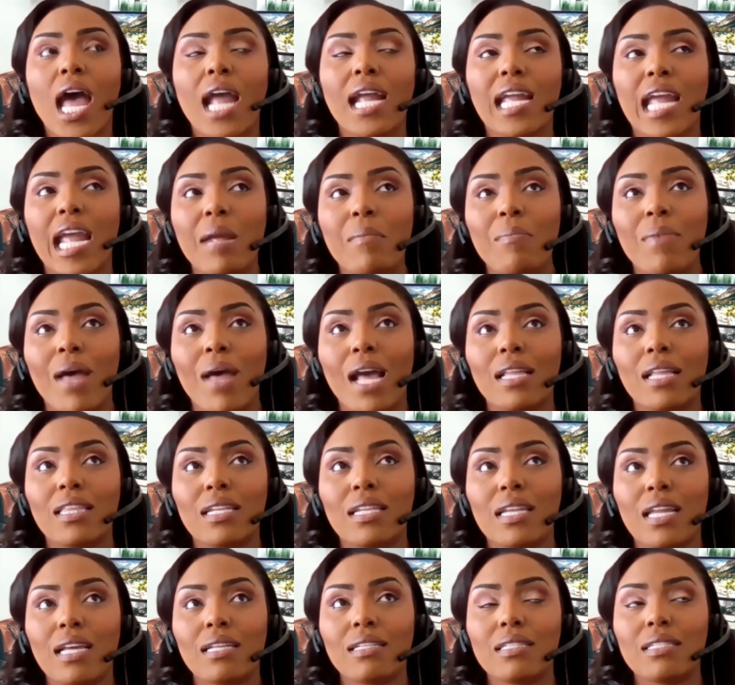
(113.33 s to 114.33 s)
I came back
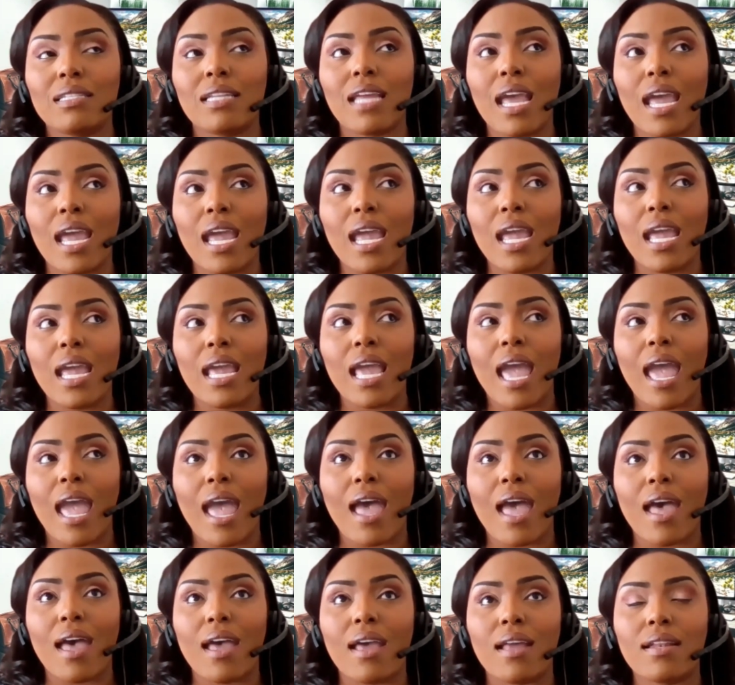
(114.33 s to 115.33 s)
the next day
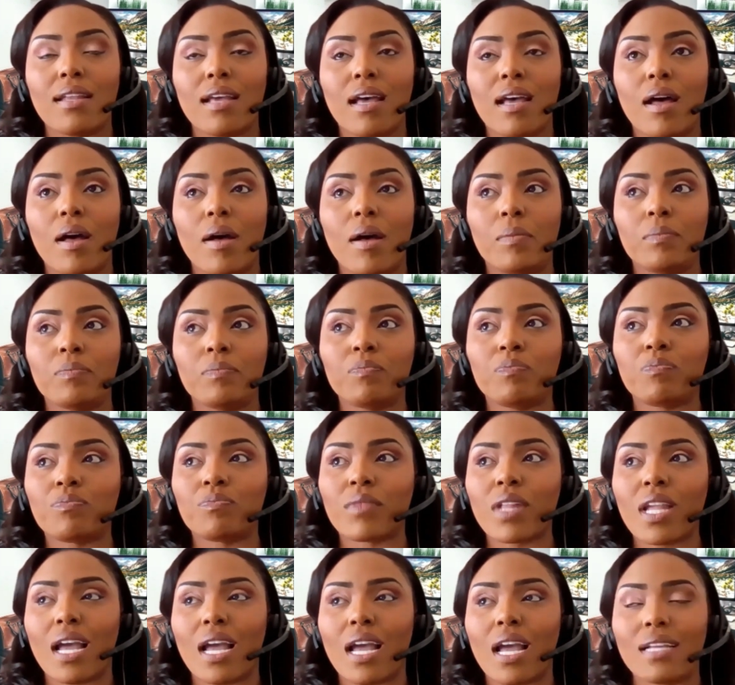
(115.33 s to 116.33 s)
and
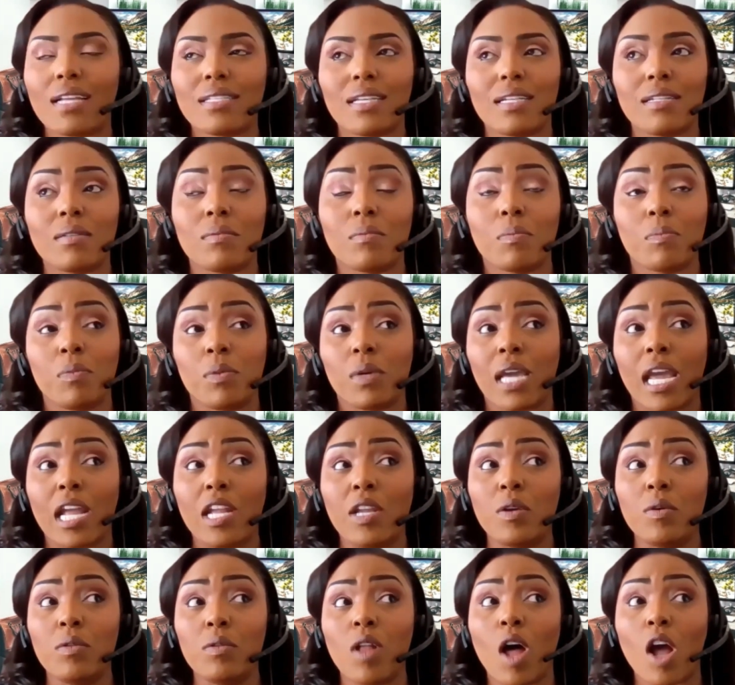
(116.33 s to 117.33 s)
I said, "Can
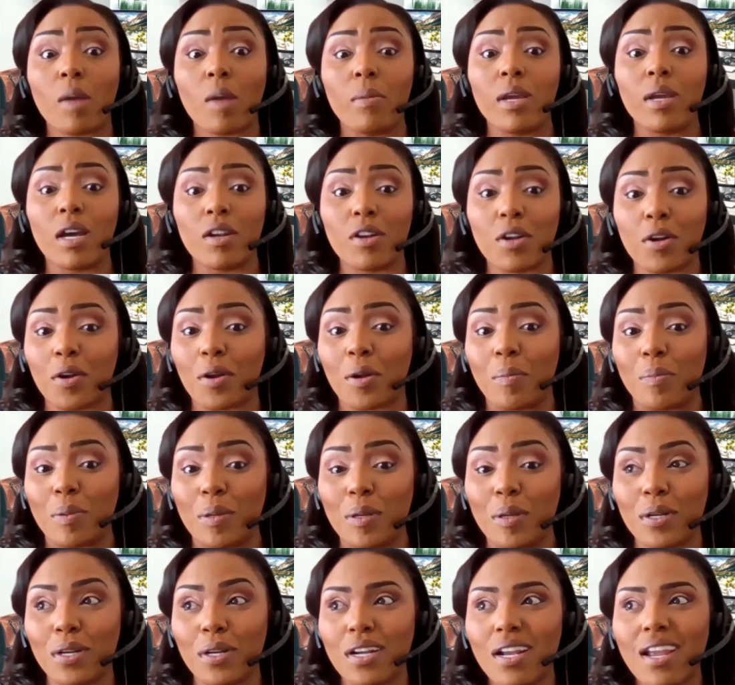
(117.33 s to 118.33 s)
you log me onto her
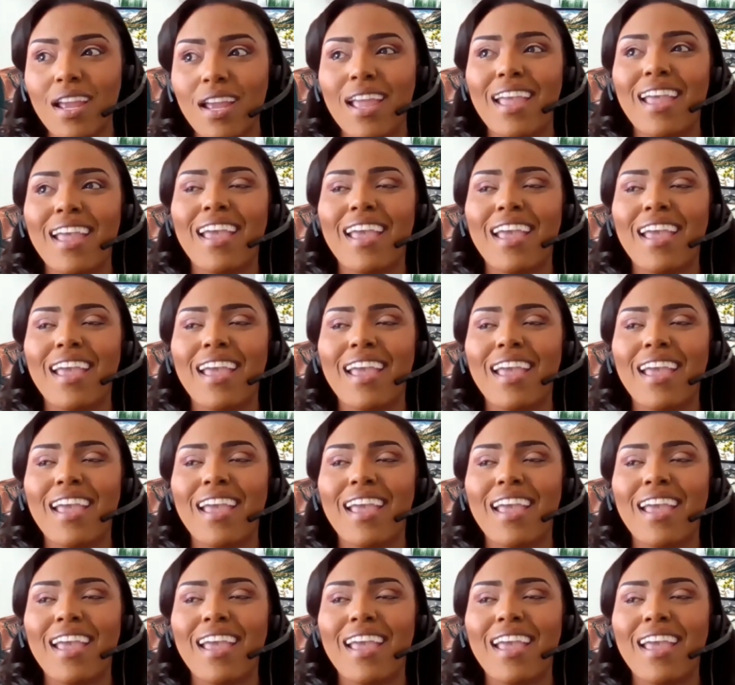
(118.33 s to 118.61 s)
computer?"